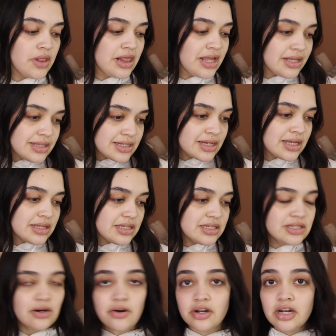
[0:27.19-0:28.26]
let's get
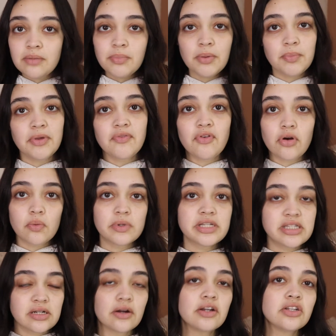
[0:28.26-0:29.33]
started, but before we
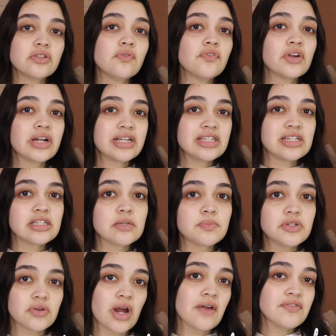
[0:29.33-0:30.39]
start, don't forget to
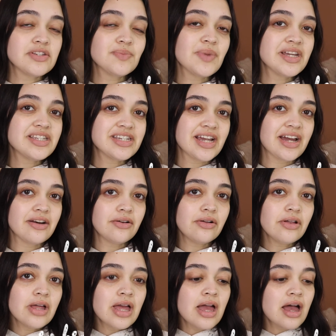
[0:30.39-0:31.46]
subscribe to my
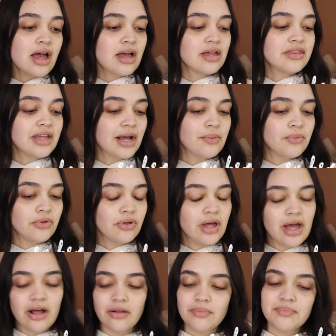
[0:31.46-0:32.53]
channel. That will
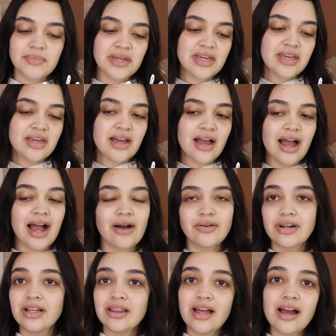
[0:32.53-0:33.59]
help me
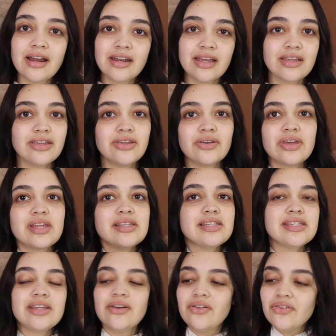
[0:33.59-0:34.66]
out a lot and you can
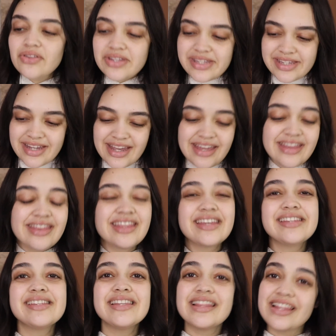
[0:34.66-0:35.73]
still see
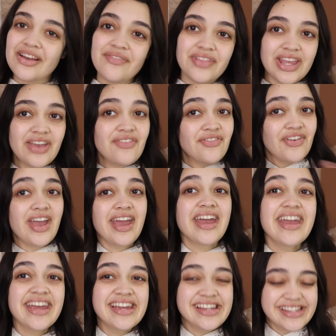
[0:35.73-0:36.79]
this lovely
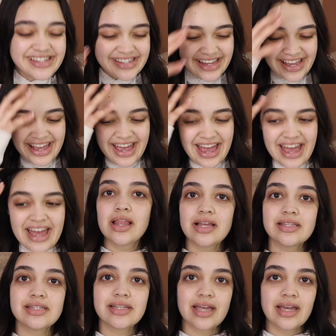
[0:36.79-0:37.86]
face.
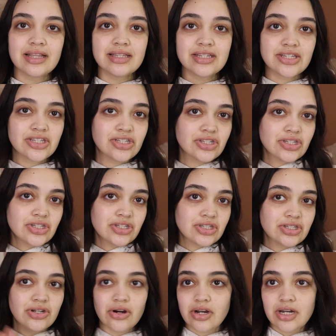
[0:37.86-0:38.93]
Let's get
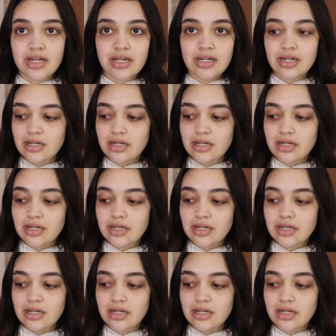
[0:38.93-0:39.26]
started.